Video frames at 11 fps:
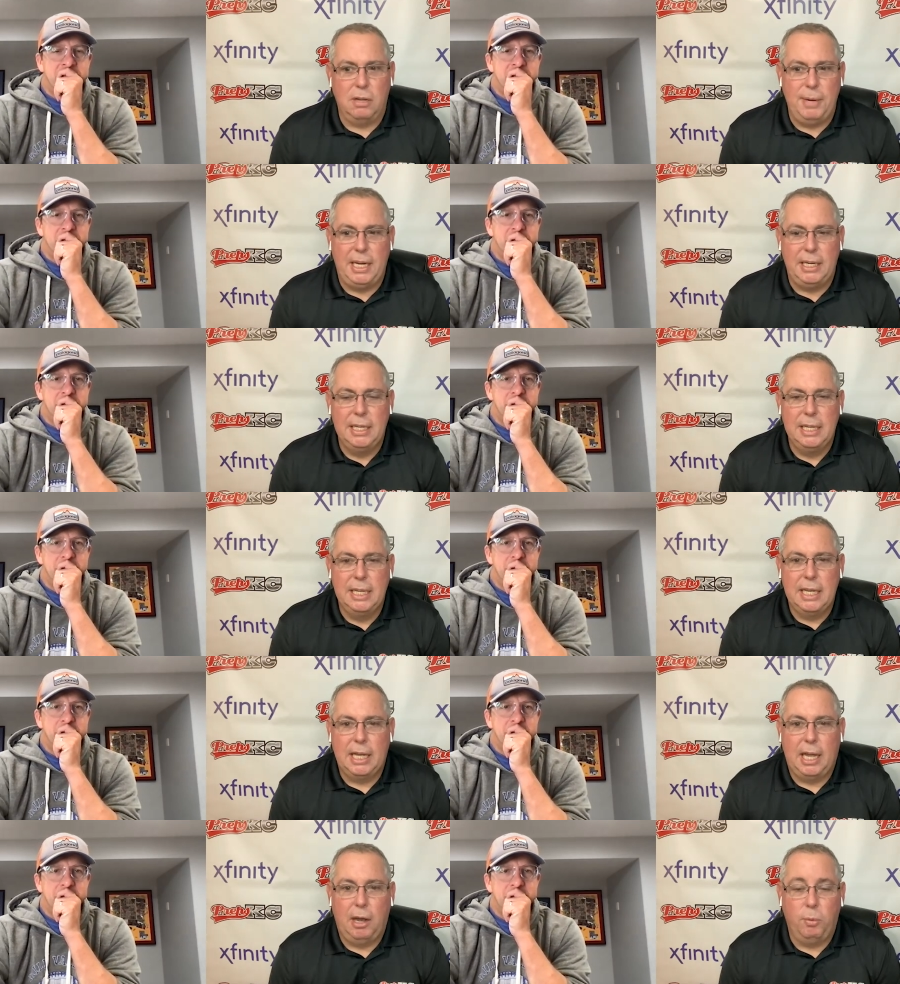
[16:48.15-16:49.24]
Speaker 1: I mean,
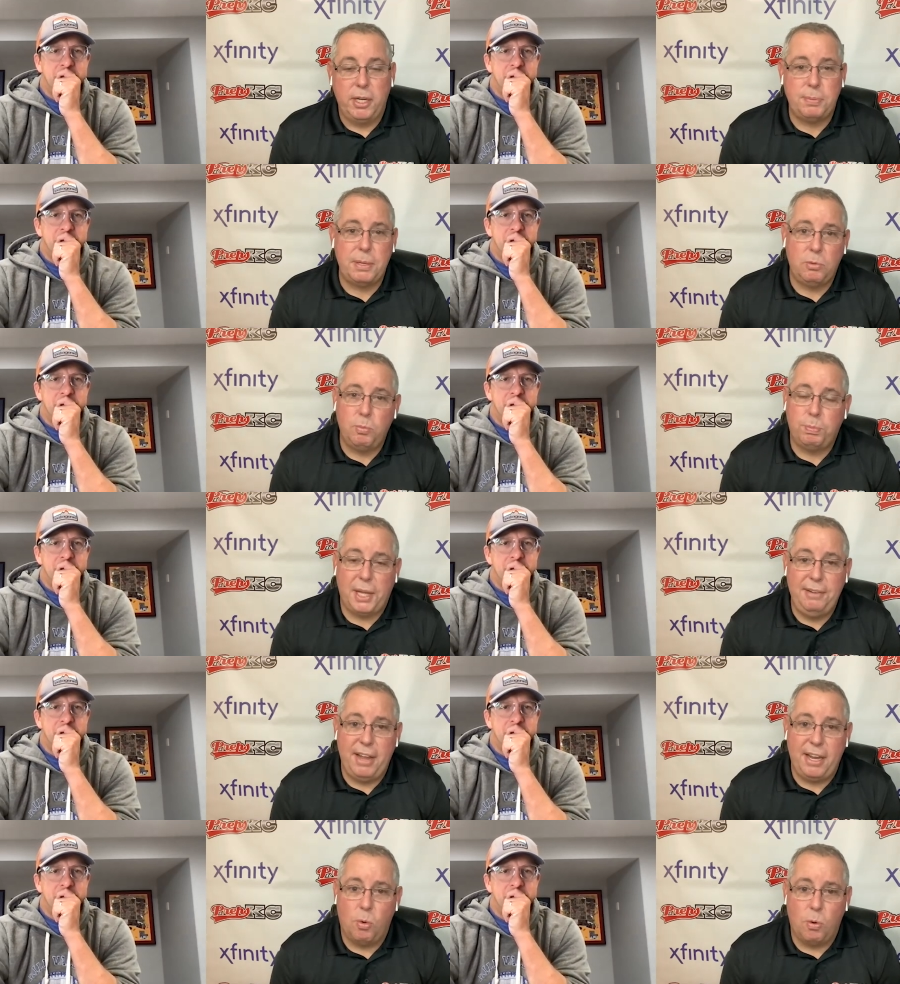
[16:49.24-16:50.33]
uh, Richmond played
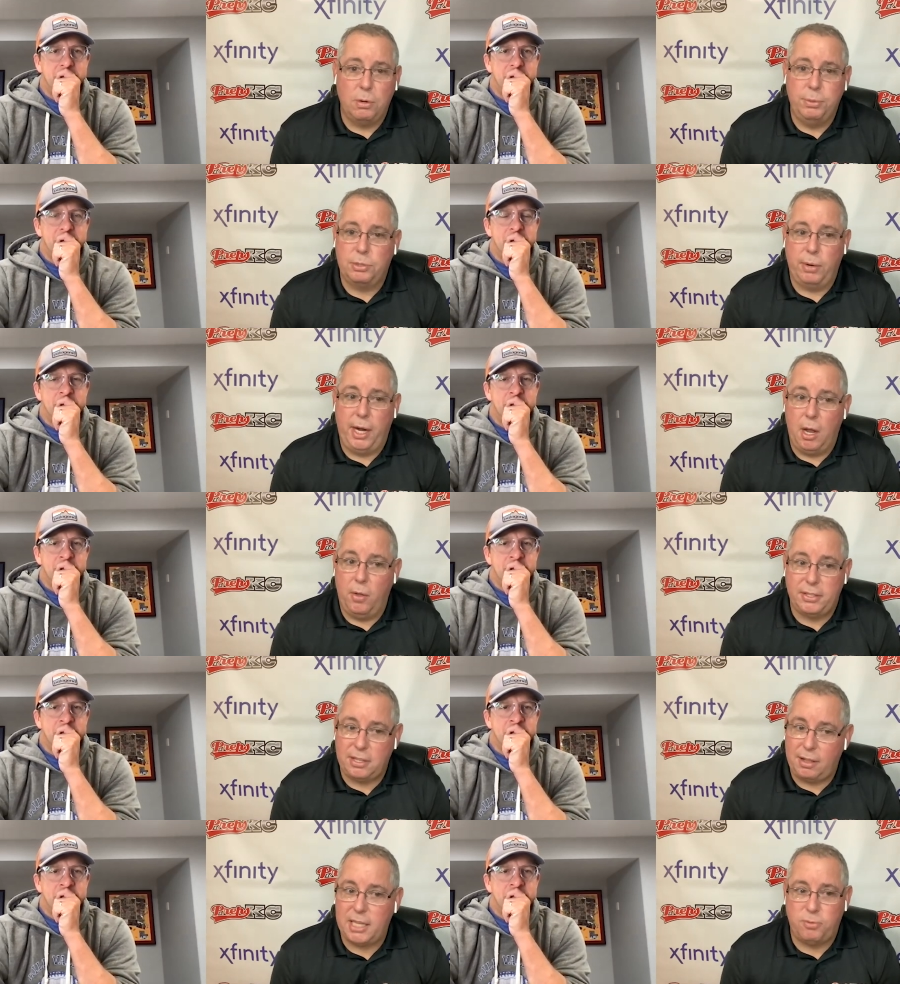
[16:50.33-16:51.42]
Van Horn, who was three and zero. Oh.
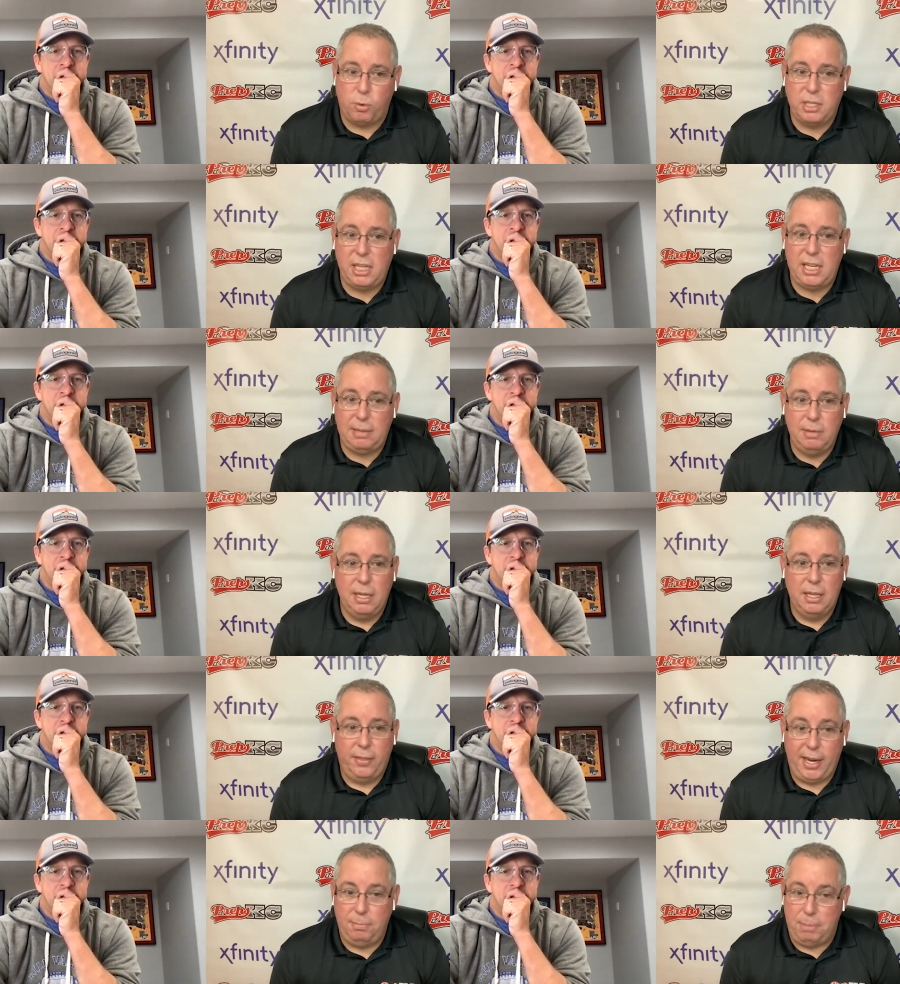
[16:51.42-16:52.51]
That's a Class 14
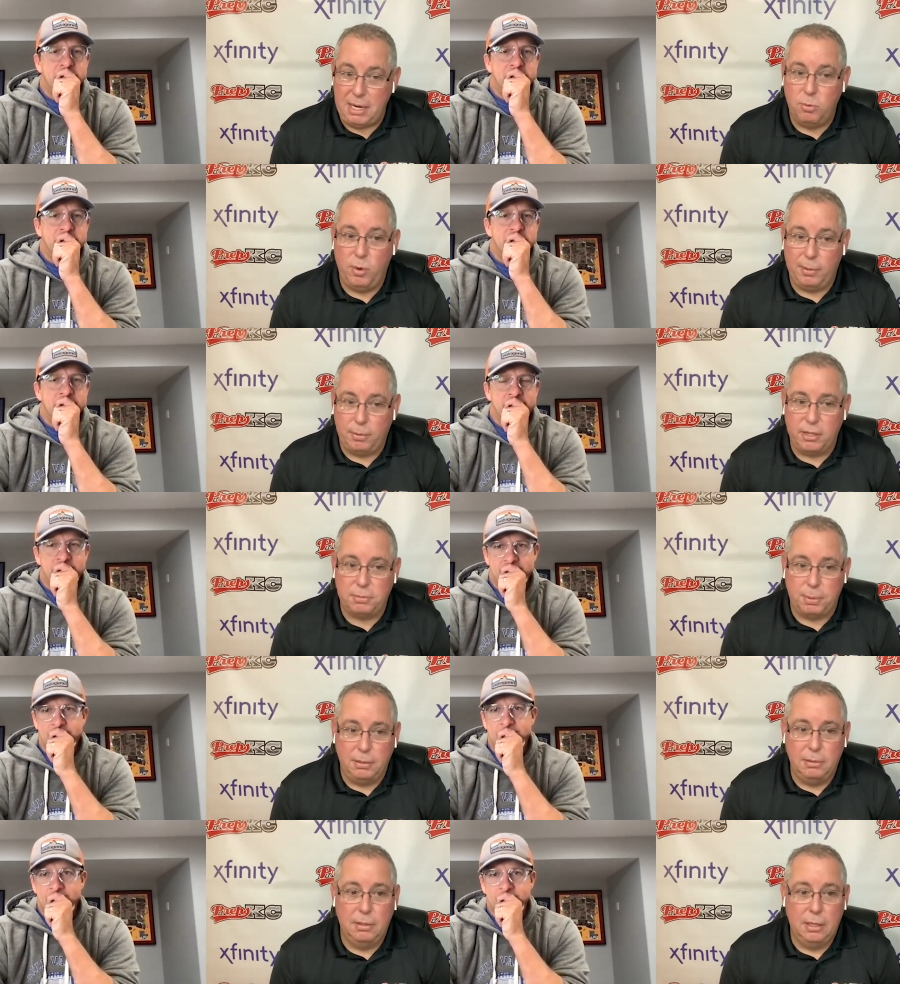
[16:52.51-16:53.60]
that had beaten William
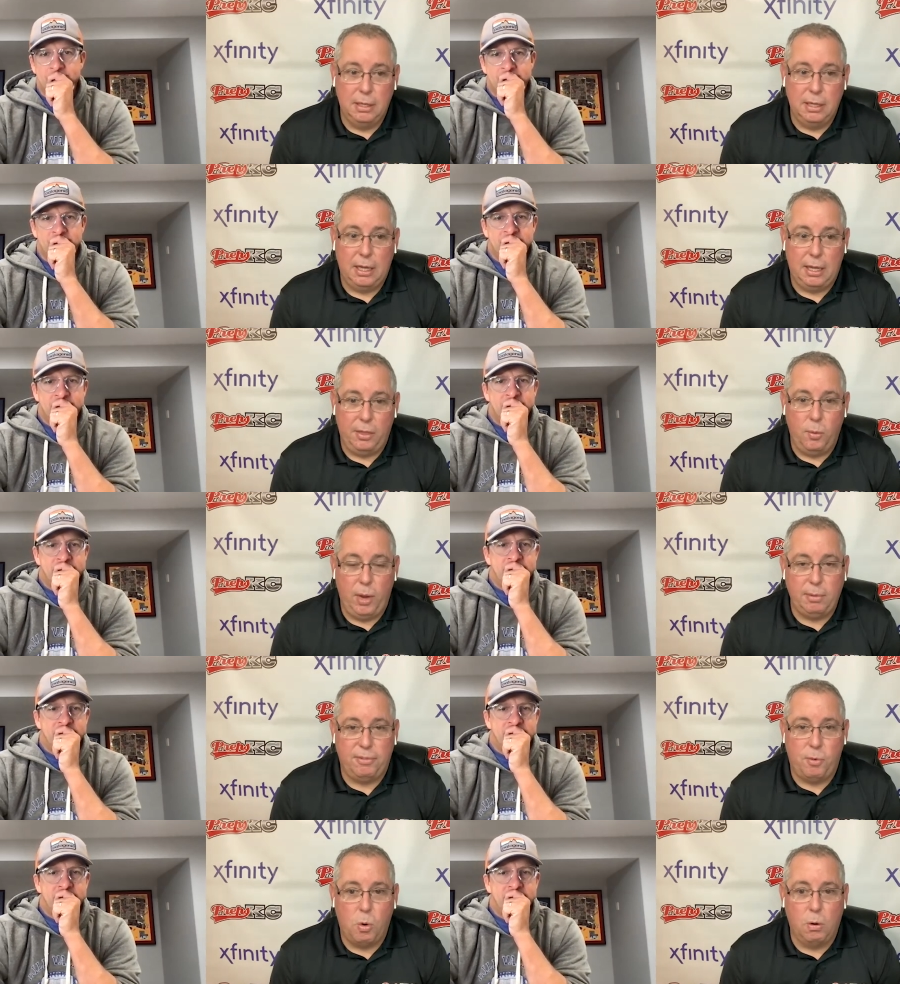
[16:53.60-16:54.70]
Chrisman uh, the week
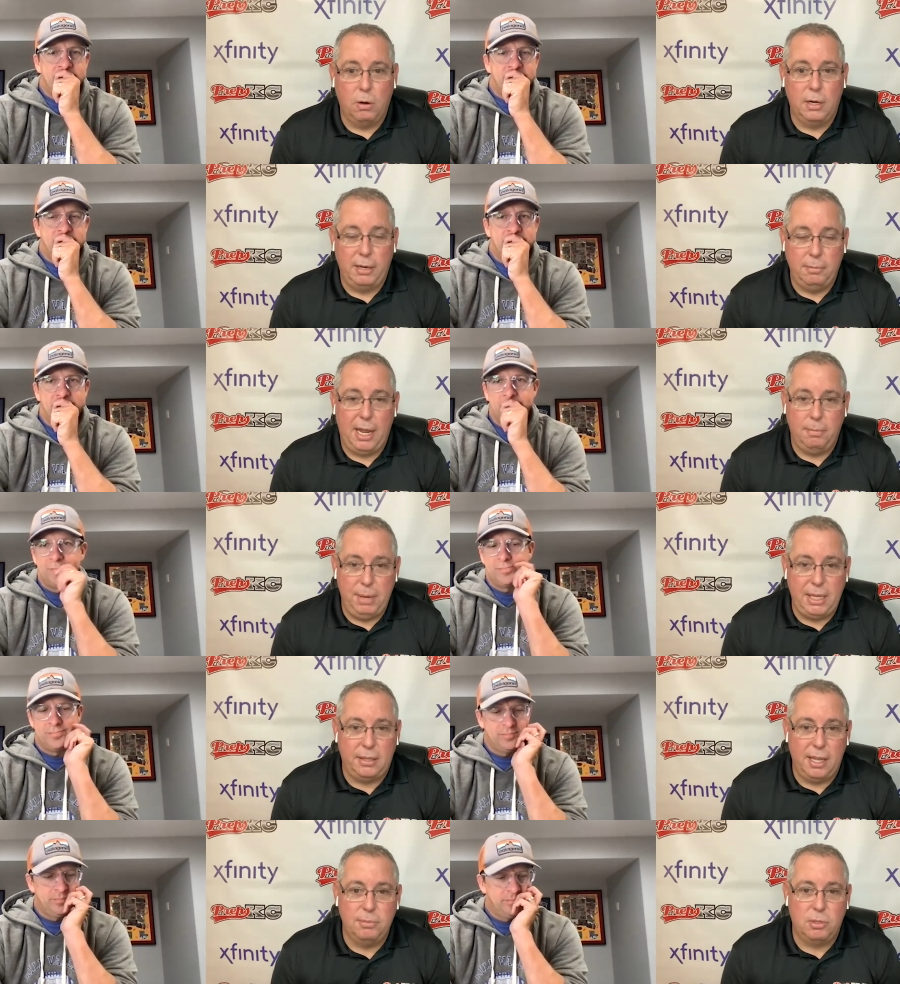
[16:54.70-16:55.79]
before and, and
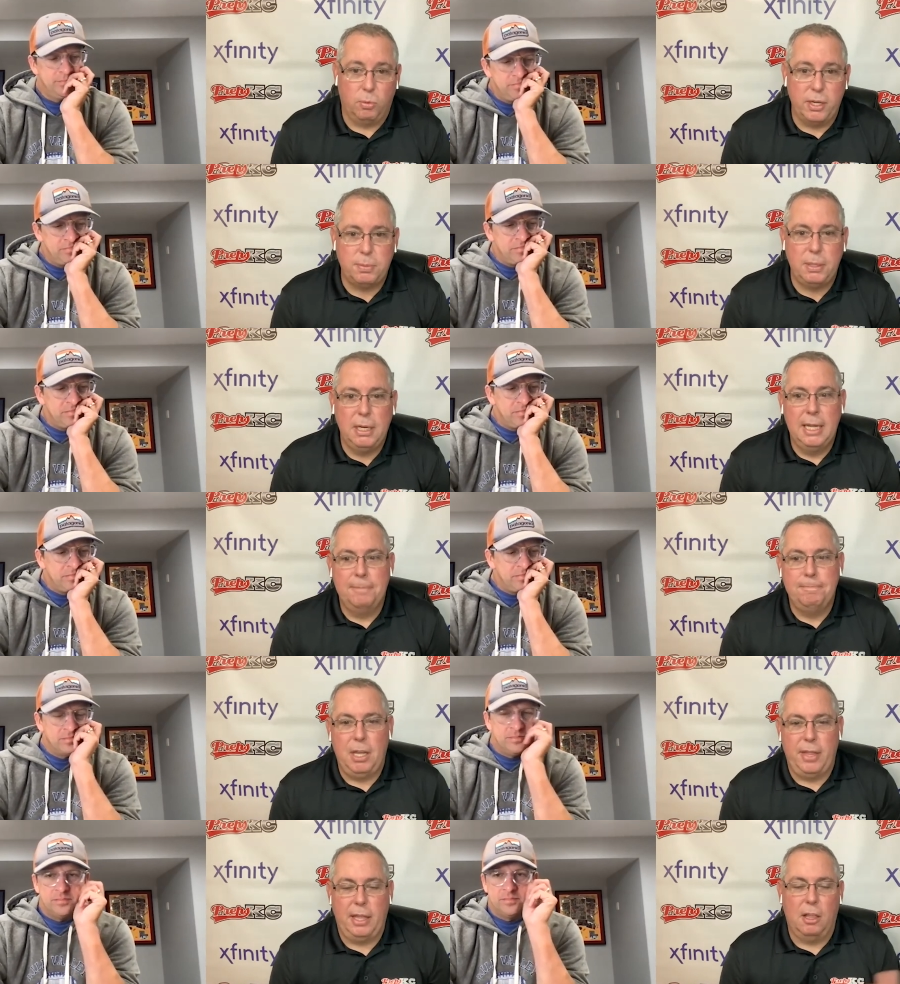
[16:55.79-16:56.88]
beat them. So Richmond,
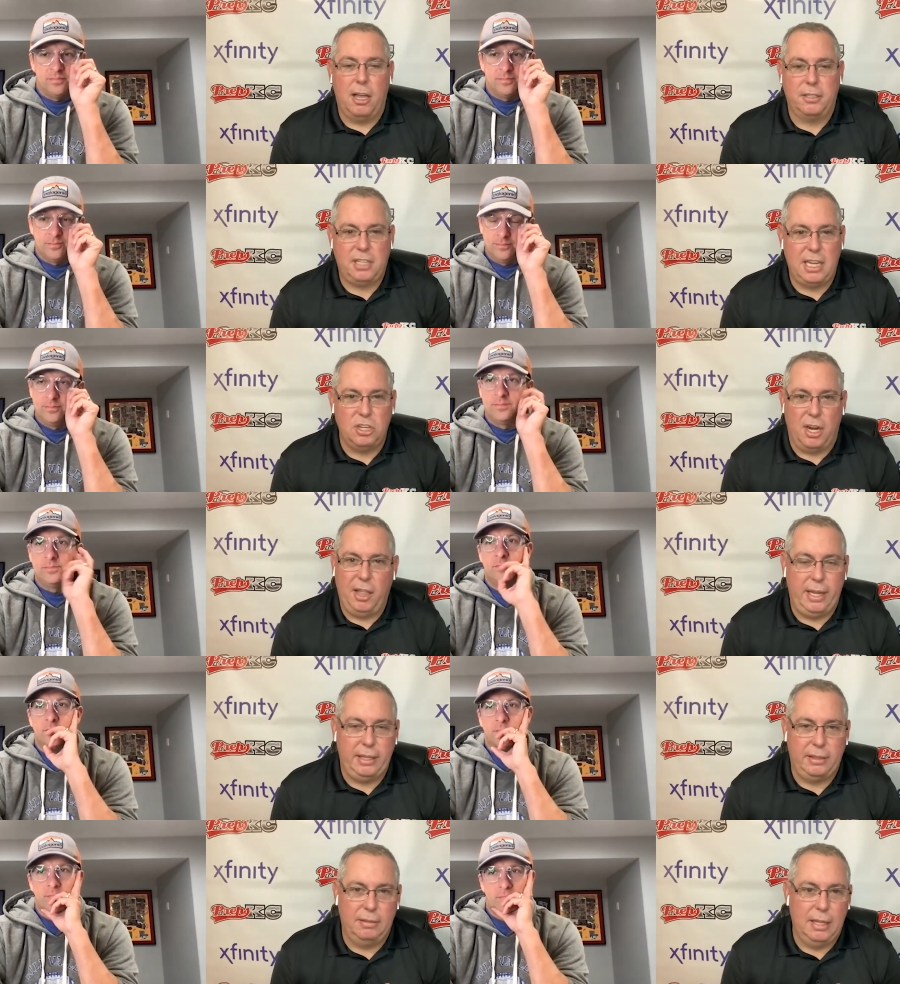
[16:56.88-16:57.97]
you know, they lost Keyshawn
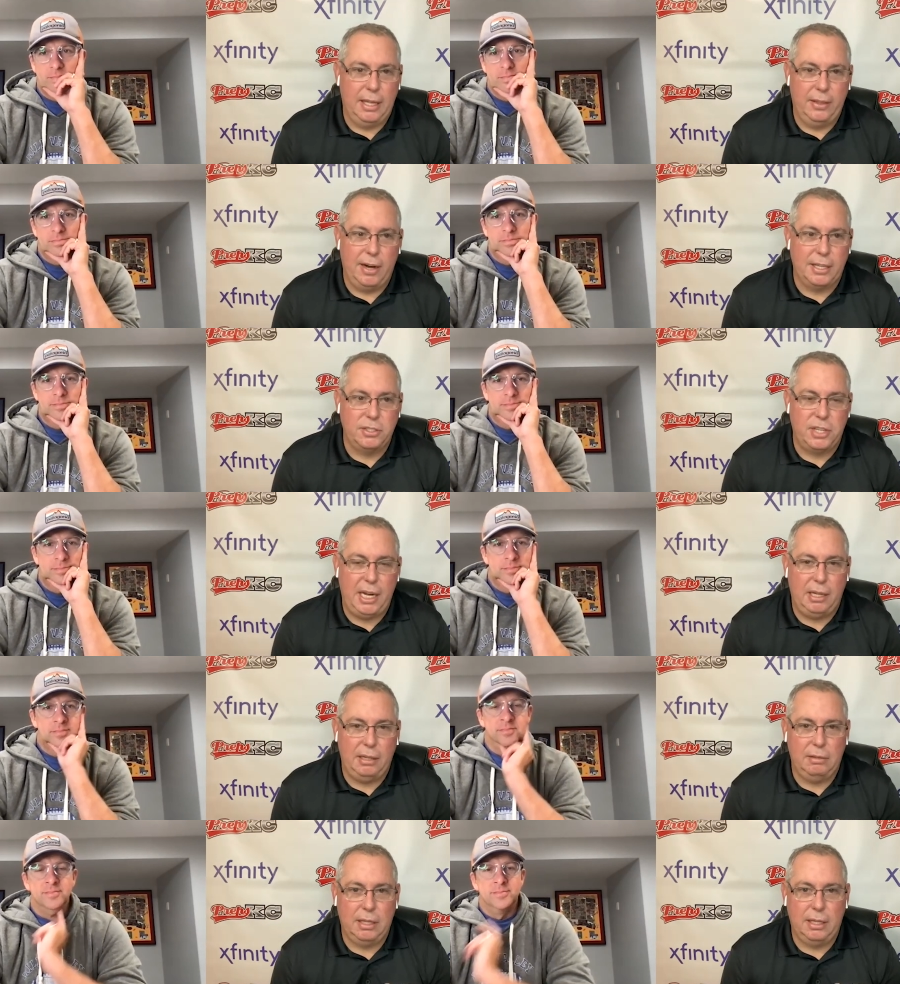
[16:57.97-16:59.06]
Elliott, uh, their
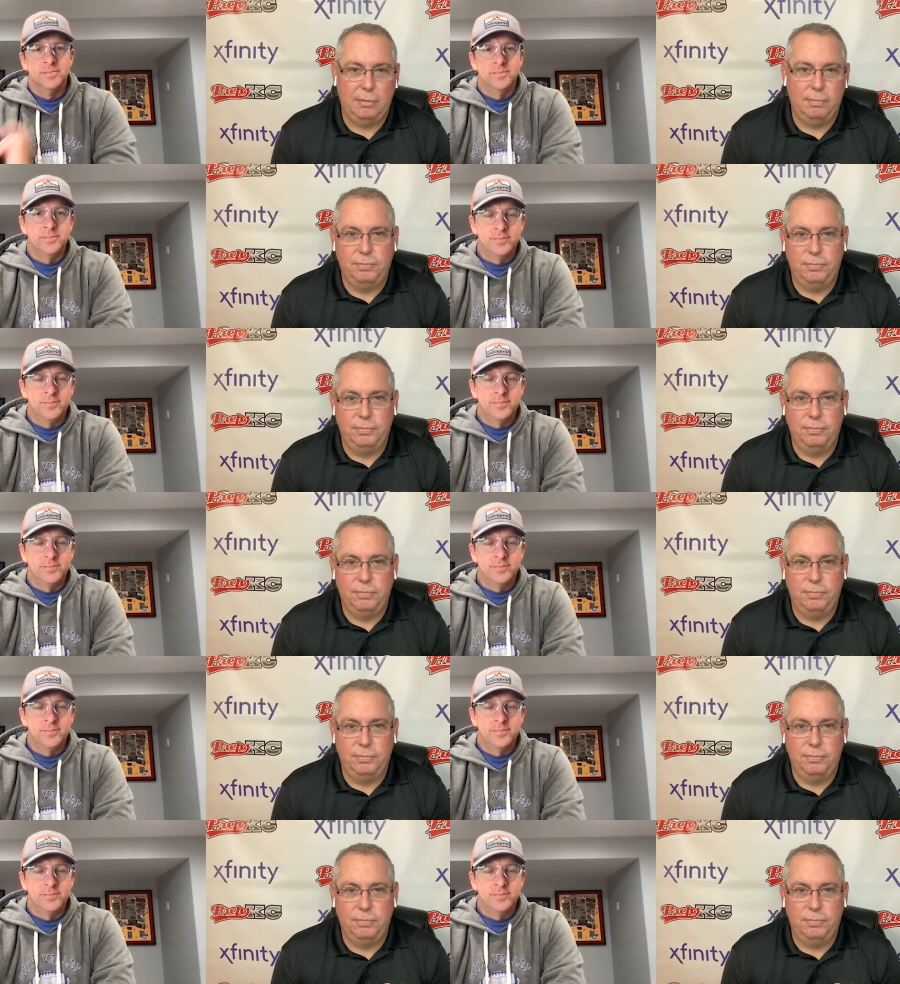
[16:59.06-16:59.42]
outstanding uh,